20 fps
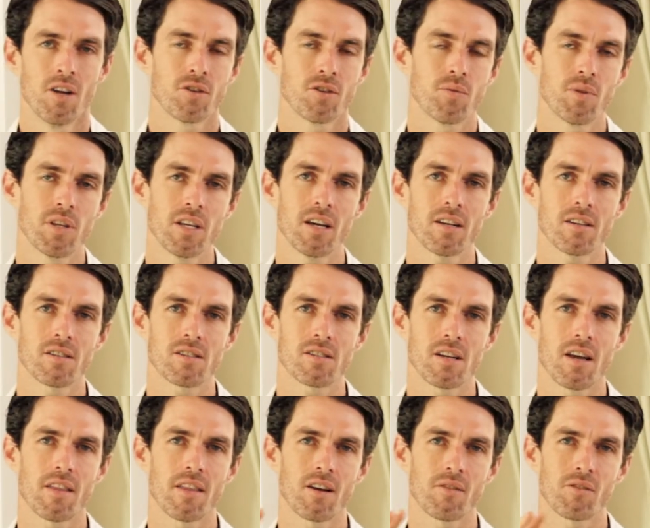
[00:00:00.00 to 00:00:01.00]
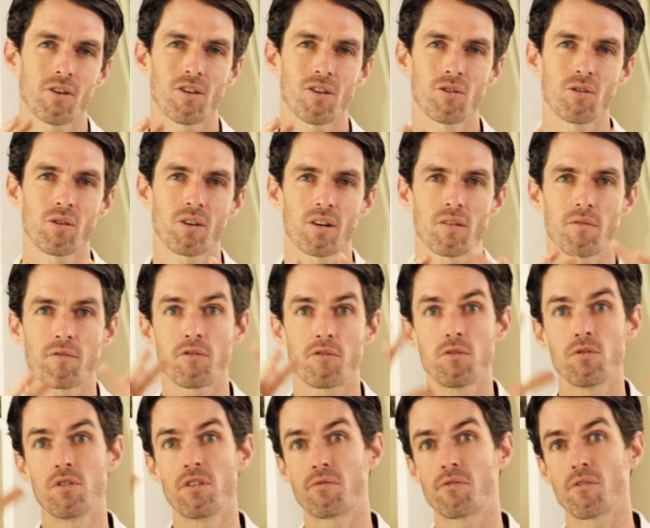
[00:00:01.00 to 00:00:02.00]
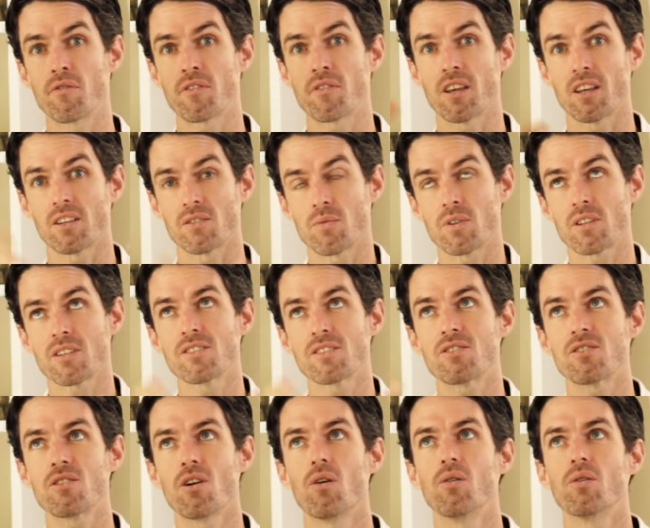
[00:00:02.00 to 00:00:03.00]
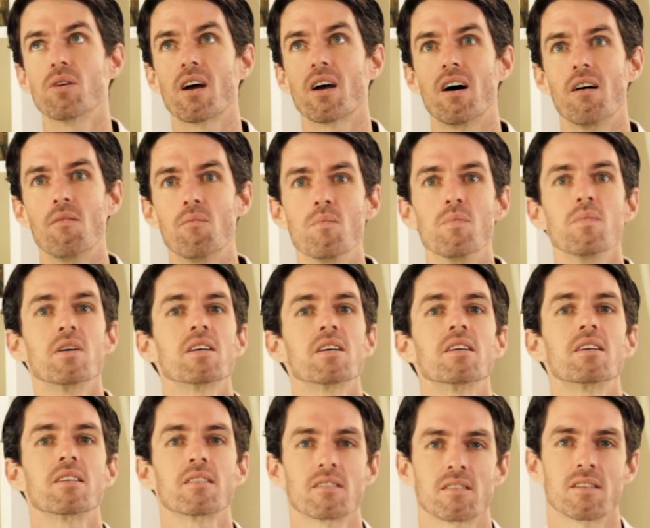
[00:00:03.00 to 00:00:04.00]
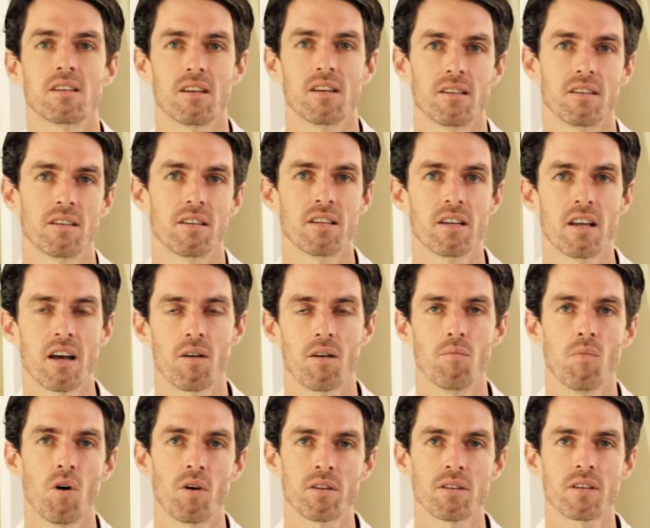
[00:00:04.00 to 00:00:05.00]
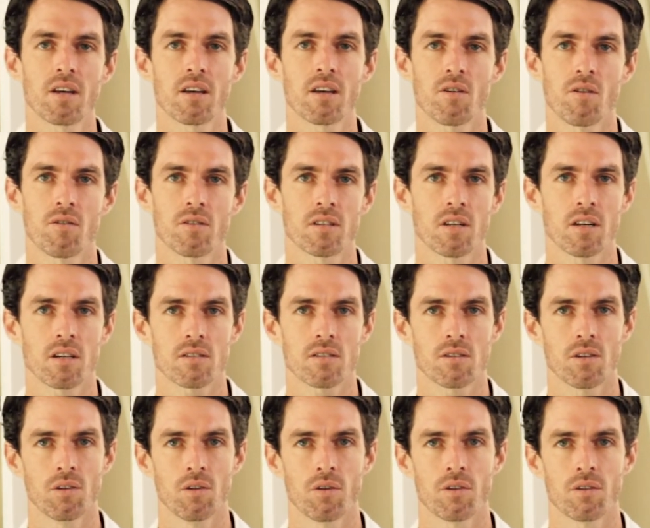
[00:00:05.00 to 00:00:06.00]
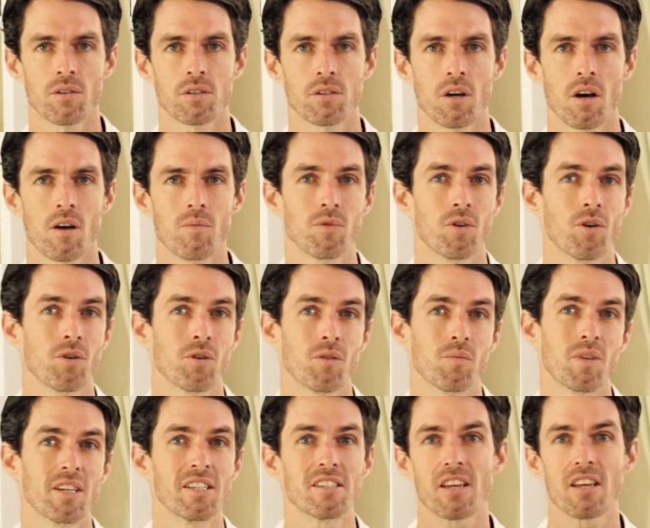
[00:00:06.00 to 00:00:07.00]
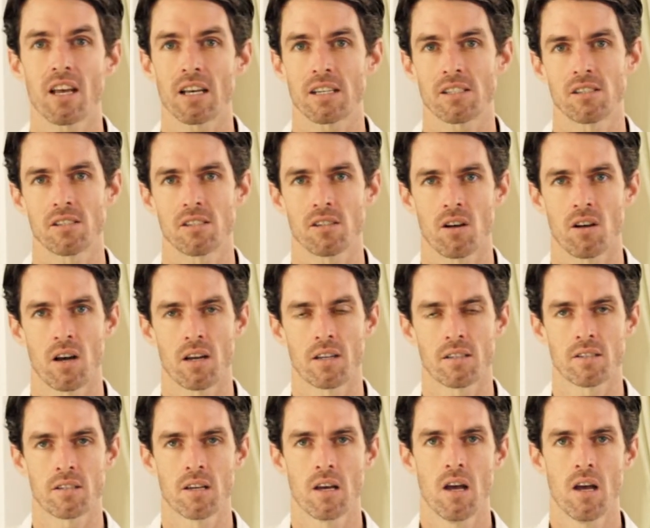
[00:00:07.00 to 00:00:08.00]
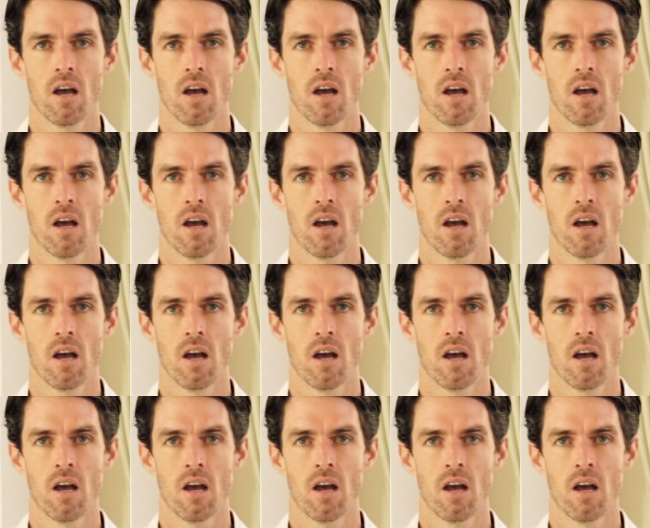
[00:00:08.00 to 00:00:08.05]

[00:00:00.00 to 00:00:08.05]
To really understand that, I've got to look at a few different things. What does yoga mean? And in our modern day context, a lot of the time yoga means exercise.